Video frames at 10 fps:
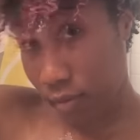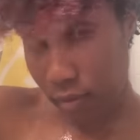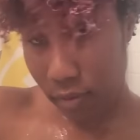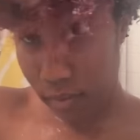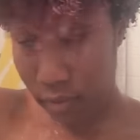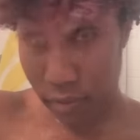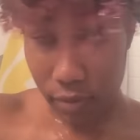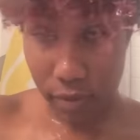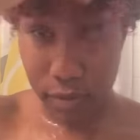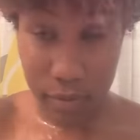
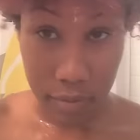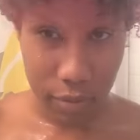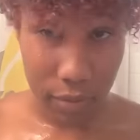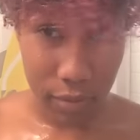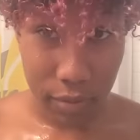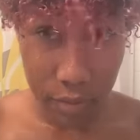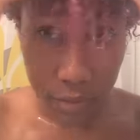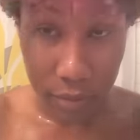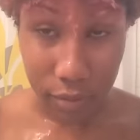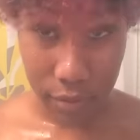
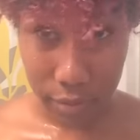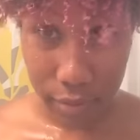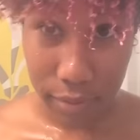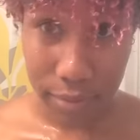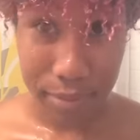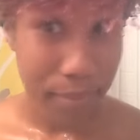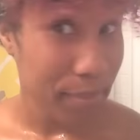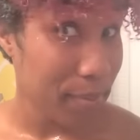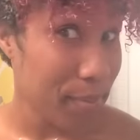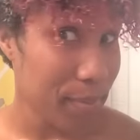
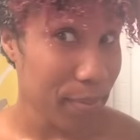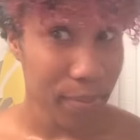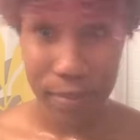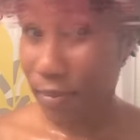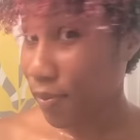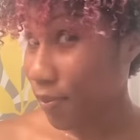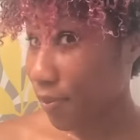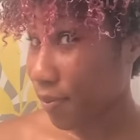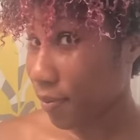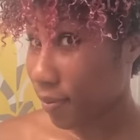
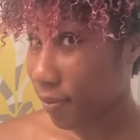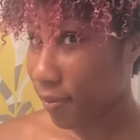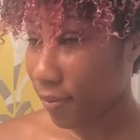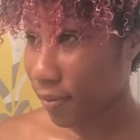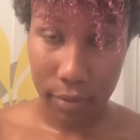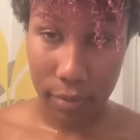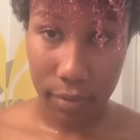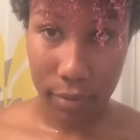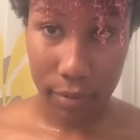[no speech]